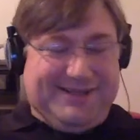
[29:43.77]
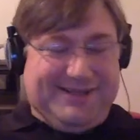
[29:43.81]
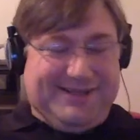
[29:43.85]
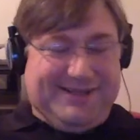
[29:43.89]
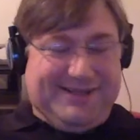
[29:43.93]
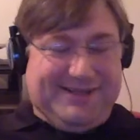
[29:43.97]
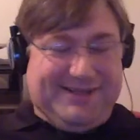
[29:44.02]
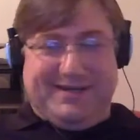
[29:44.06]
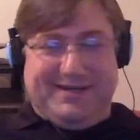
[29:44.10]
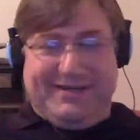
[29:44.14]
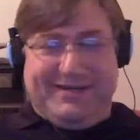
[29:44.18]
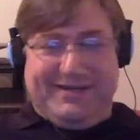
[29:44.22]

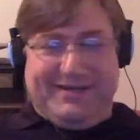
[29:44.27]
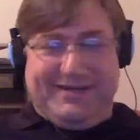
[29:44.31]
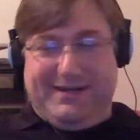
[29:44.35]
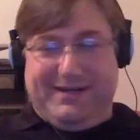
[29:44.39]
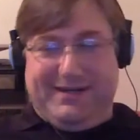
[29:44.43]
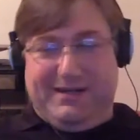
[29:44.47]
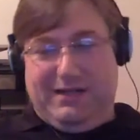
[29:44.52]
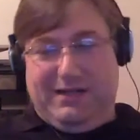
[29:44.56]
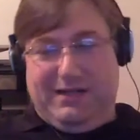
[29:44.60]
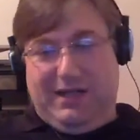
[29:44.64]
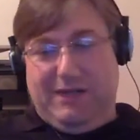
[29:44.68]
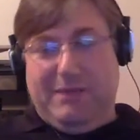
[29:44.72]
and
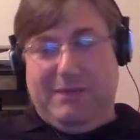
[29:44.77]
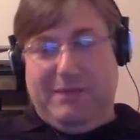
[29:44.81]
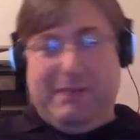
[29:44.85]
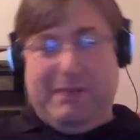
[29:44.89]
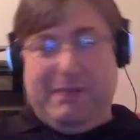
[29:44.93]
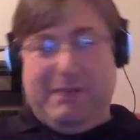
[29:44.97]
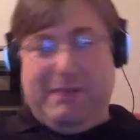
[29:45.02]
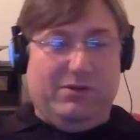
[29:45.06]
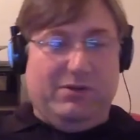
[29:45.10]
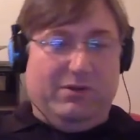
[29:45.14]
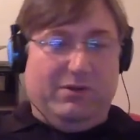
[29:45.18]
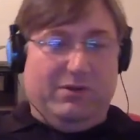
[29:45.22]

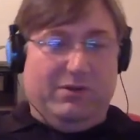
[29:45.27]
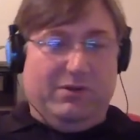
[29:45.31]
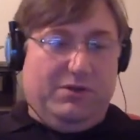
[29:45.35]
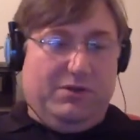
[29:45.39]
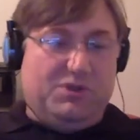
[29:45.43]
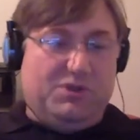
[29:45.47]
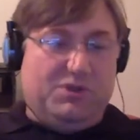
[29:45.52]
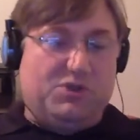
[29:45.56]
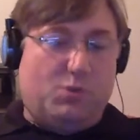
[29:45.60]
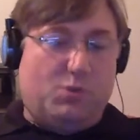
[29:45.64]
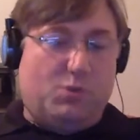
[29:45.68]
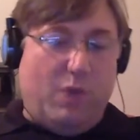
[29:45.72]
maybe
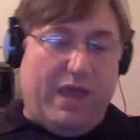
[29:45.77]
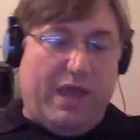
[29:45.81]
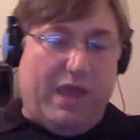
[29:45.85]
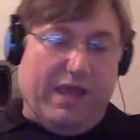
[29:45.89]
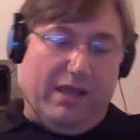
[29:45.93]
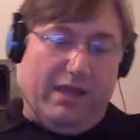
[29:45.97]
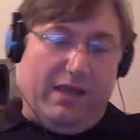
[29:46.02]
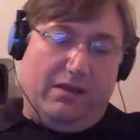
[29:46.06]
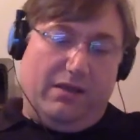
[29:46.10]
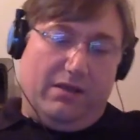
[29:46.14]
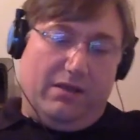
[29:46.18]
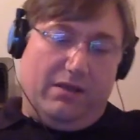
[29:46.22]
it'll
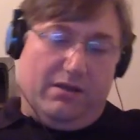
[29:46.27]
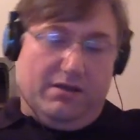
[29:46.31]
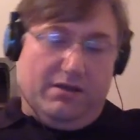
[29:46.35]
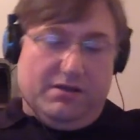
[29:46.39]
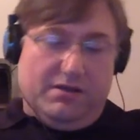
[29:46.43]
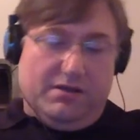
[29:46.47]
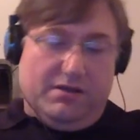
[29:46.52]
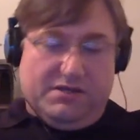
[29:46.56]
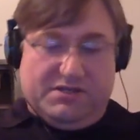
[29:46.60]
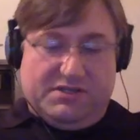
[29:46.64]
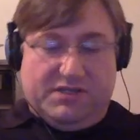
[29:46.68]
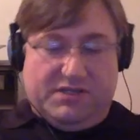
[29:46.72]
sway
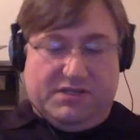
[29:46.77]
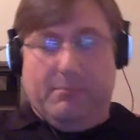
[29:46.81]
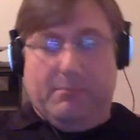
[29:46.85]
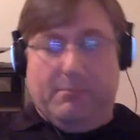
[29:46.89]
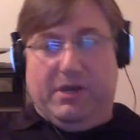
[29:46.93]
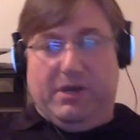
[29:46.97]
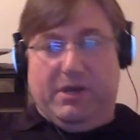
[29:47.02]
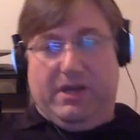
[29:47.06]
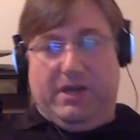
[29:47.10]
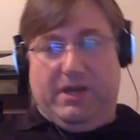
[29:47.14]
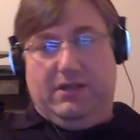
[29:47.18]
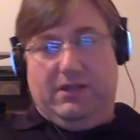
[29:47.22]

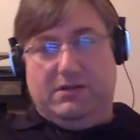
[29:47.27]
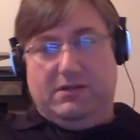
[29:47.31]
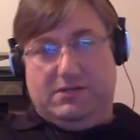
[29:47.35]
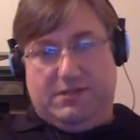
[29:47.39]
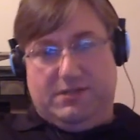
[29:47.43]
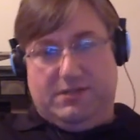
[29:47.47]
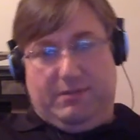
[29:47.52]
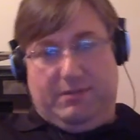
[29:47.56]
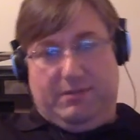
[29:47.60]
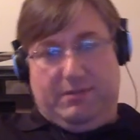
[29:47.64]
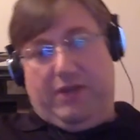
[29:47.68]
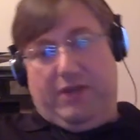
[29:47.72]
somebody
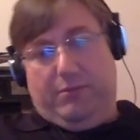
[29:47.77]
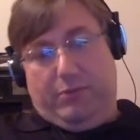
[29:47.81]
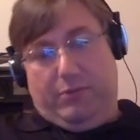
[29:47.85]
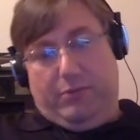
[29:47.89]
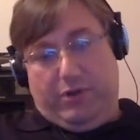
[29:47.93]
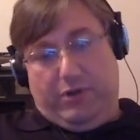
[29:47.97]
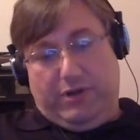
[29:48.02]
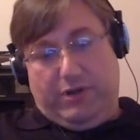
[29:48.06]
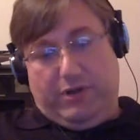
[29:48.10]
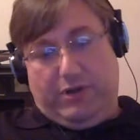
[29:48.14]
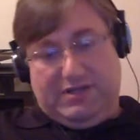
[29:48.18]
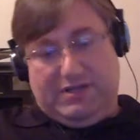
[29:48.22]
to buy the
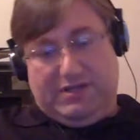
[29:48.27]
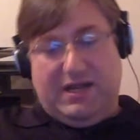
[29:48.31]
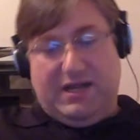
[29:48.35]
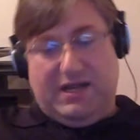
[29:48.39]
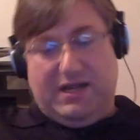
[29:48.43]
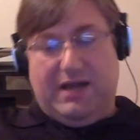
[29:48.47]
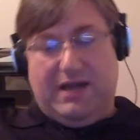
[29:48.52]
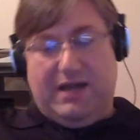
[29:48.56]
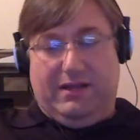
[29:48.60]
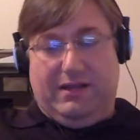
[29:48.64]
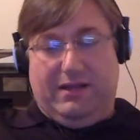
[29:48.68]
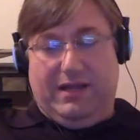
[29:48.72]
book. It's
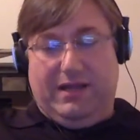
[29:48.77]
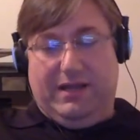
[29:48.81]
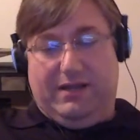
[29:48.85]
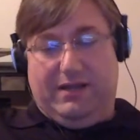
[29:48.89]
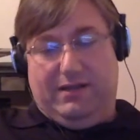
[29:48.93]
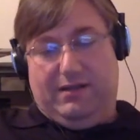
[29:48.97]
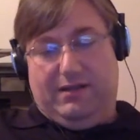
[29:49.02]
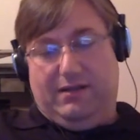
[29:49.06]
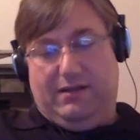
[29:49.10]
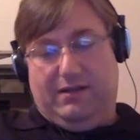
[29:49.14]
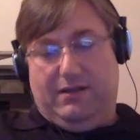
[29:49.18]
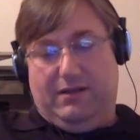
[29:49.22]
not like
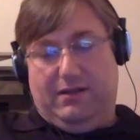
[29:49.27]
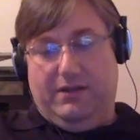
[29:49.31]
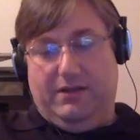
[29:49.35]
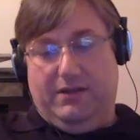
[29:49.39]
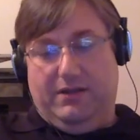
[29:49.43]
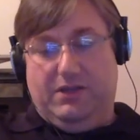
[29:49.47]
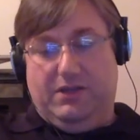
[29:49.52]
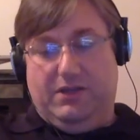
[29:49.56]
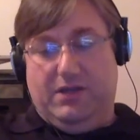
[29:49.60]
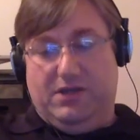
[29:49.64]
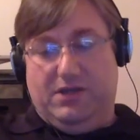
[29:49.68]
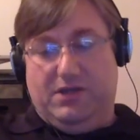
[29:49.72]

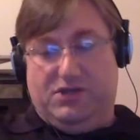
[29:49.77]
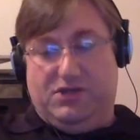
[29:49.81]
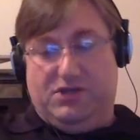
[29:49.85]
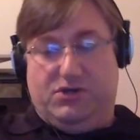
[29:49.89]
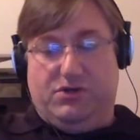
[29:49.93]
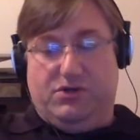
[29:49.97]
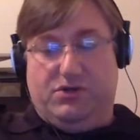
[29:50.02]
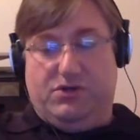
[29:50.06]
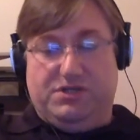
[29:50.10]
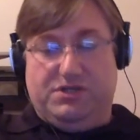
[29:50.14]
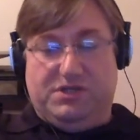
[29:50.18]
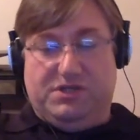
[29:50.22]
the
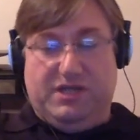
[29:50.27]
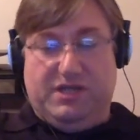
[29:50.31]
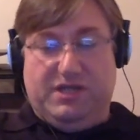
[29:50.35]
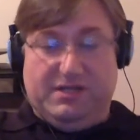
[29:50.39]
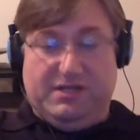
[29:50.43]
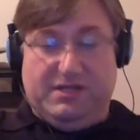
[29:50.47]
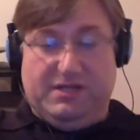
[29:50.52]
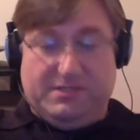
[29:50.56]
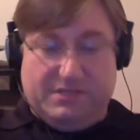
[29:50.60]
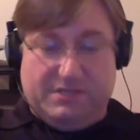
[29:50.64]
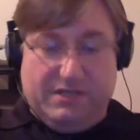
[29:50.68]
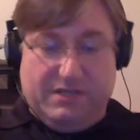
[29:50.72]
gusher just
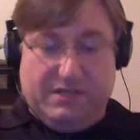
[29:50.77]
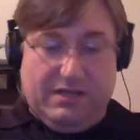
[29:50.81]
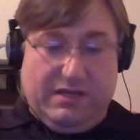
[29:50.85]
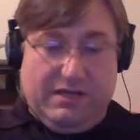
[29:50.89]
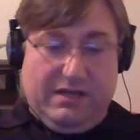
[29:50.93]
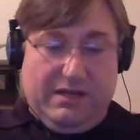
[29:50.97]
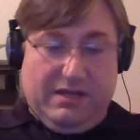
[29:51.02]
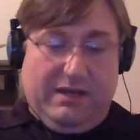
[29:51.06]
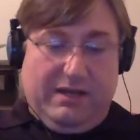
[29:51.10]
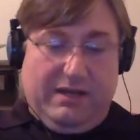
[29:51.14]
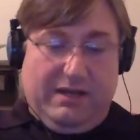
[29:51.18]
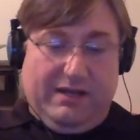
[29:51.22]
hits.
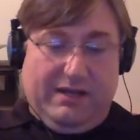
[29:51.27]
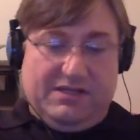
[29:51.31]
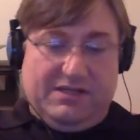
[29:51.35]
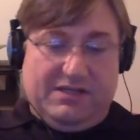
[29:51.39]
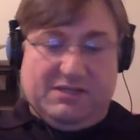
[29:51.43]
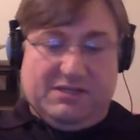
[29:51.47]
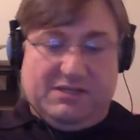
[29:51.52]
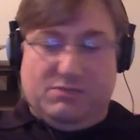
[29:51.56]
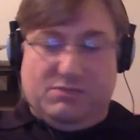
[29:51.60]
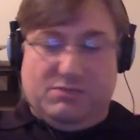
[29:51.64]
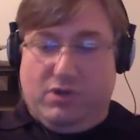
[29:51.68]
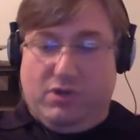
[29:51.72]
It's
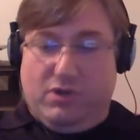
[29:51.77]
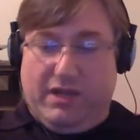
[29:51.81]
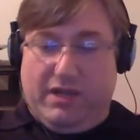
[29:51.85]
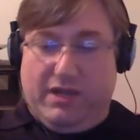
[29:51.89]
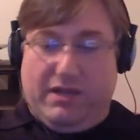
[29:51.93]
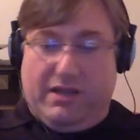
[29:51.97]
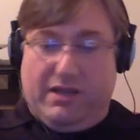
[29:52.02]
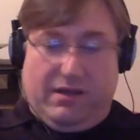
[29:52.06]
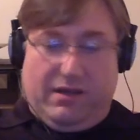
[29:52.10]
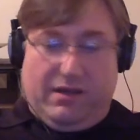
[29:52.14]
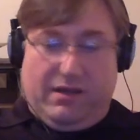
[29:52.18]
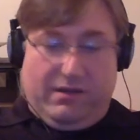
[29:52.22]
just more
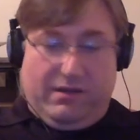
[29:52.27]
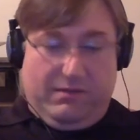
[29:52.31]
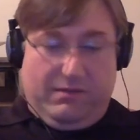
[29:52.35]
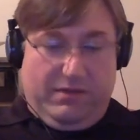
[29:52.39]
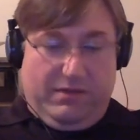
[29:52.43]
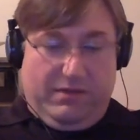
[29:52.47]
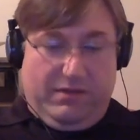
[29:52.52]
like it's